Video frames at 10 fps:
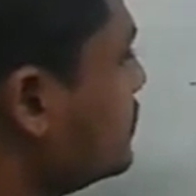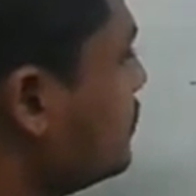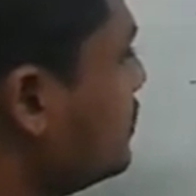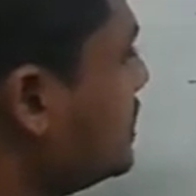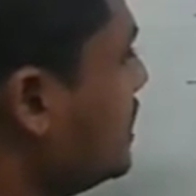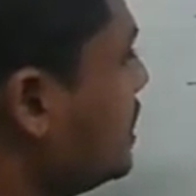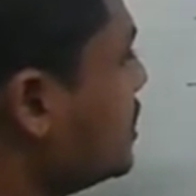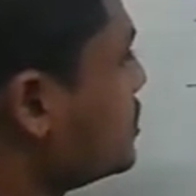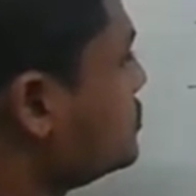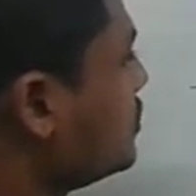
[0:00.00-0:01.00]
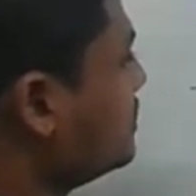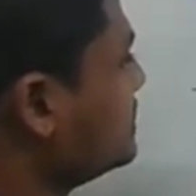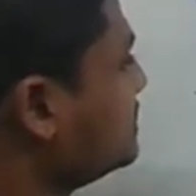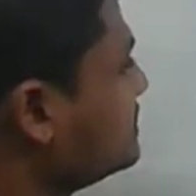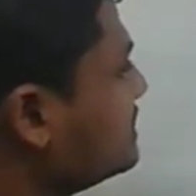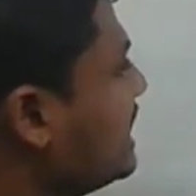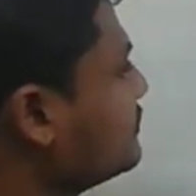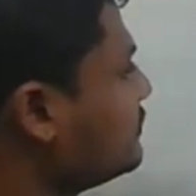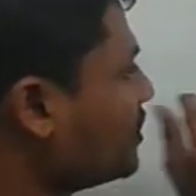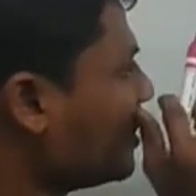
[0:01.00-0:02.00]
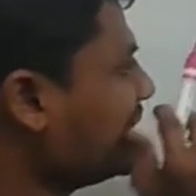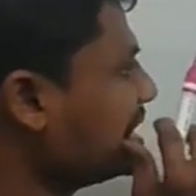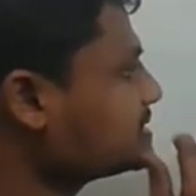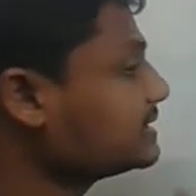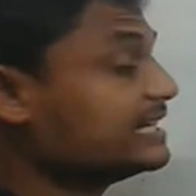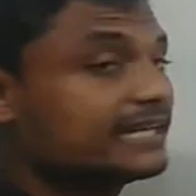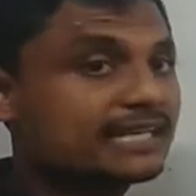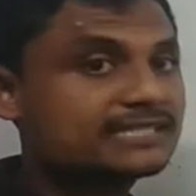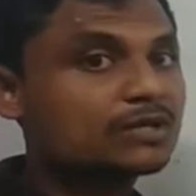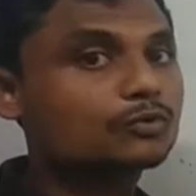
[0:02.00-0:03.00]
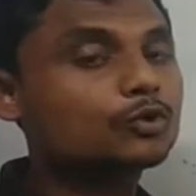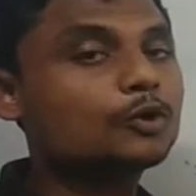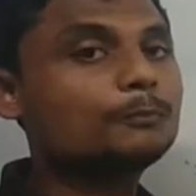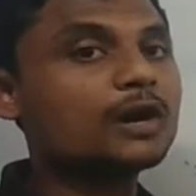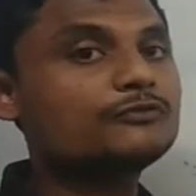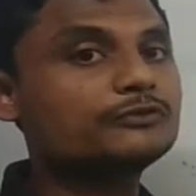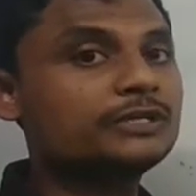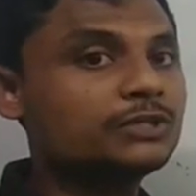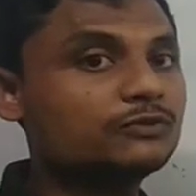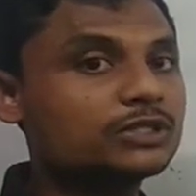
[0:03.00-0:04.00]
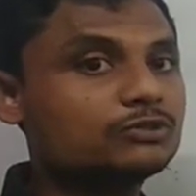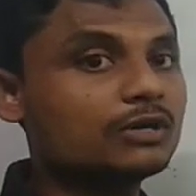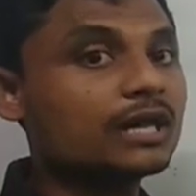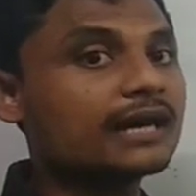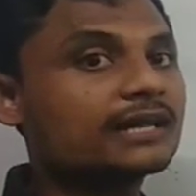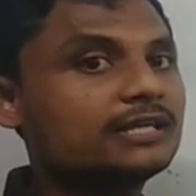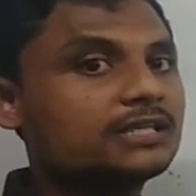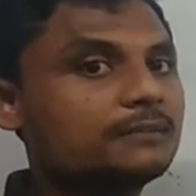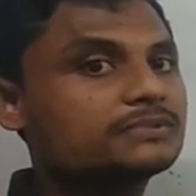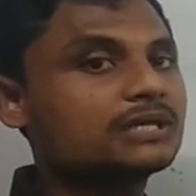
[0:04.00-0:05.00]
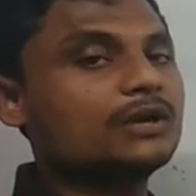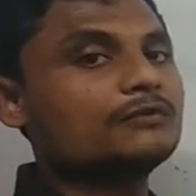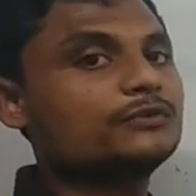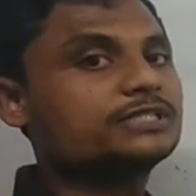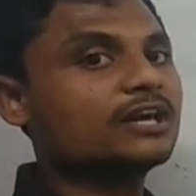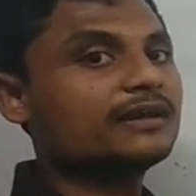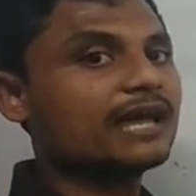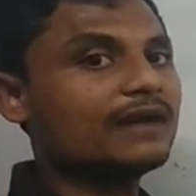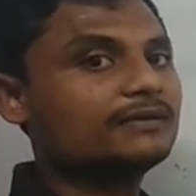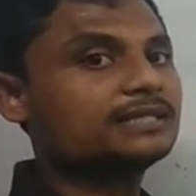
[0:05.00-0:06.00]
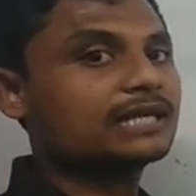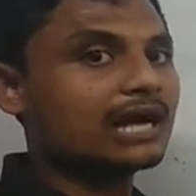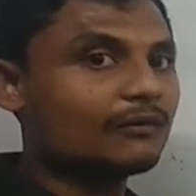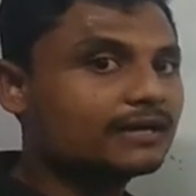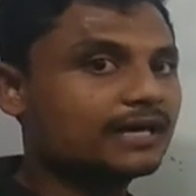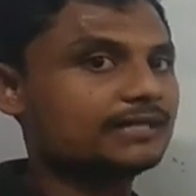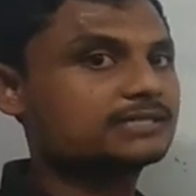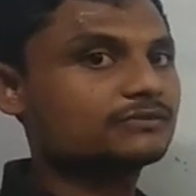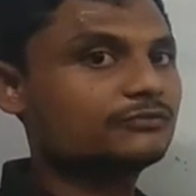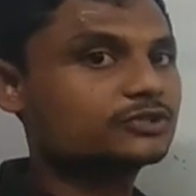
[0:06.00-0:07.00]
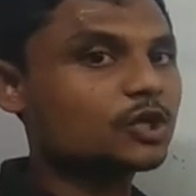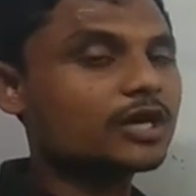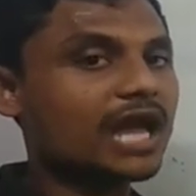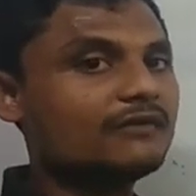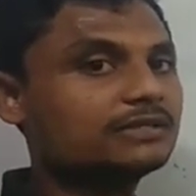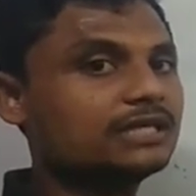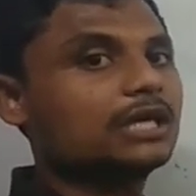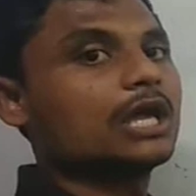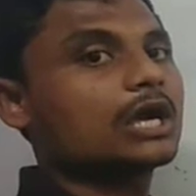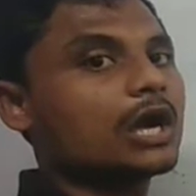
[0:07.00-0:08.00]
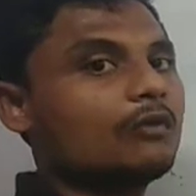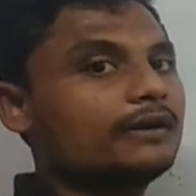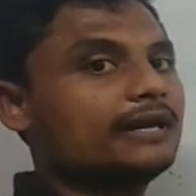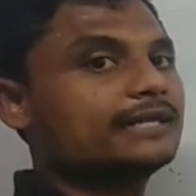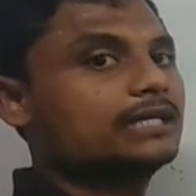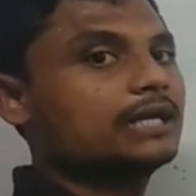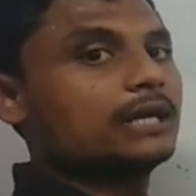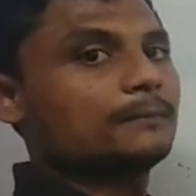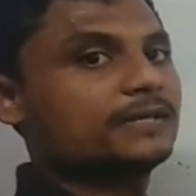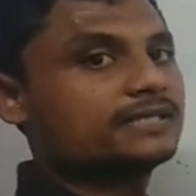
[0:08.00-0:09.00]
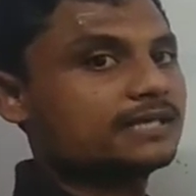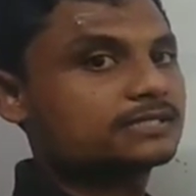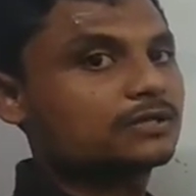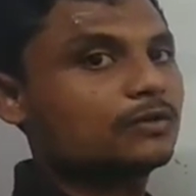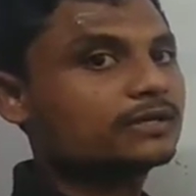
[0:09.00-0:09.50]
Okay, so like we call it is the group of individual organisms which are having the covered, guys, which are having the covered at the pieces.